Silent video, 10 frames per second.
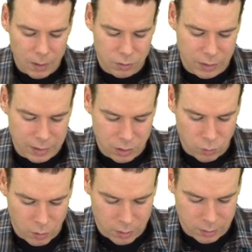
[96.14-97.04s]
So that's our
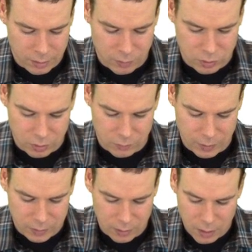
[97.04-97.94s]
water level
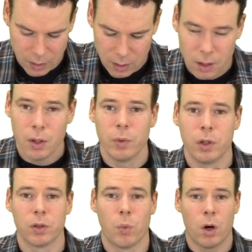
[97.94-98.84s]
surface. We
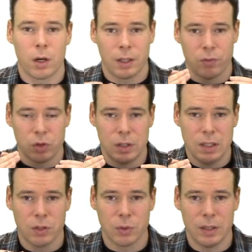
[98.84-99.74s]
know the water level's
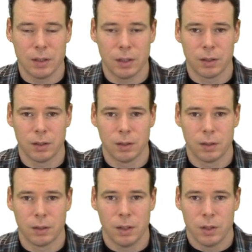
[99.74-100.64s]
decreasing,
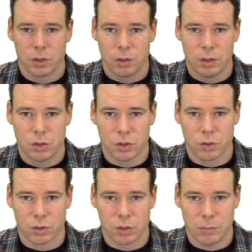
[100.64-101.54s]
so this
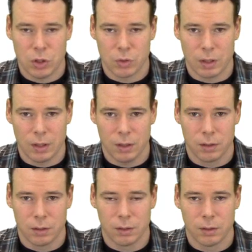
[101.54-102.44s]
circle's going to be shrinking.
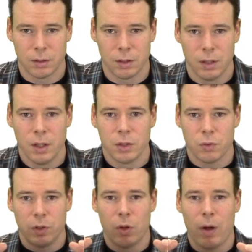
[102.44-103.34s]
So
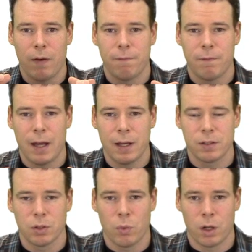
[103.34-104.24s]
if we know how
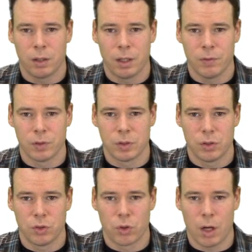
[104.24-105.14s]
fast the water level's
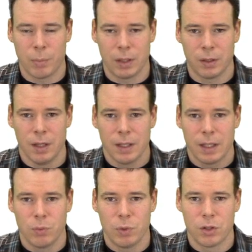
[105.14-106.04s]
dropping,
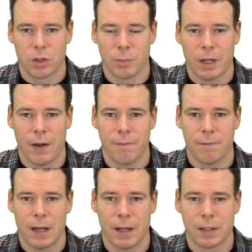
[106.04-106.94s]
can we determine how
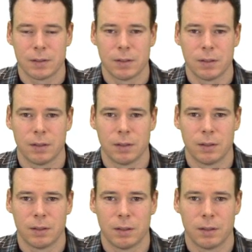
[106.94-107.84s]
fast
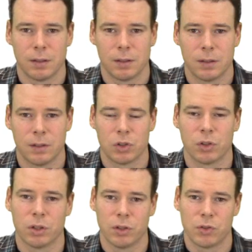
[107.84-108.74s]
the
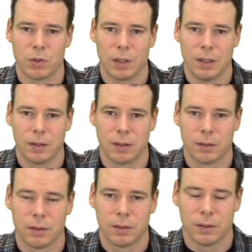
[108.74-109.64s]
circle is shrinking?
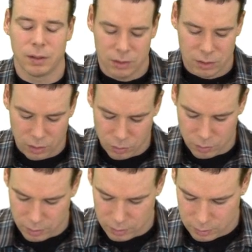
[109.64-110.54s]
That's the goal
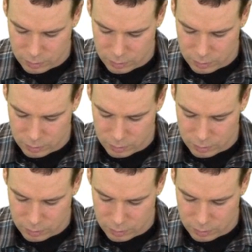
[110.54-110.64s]
here.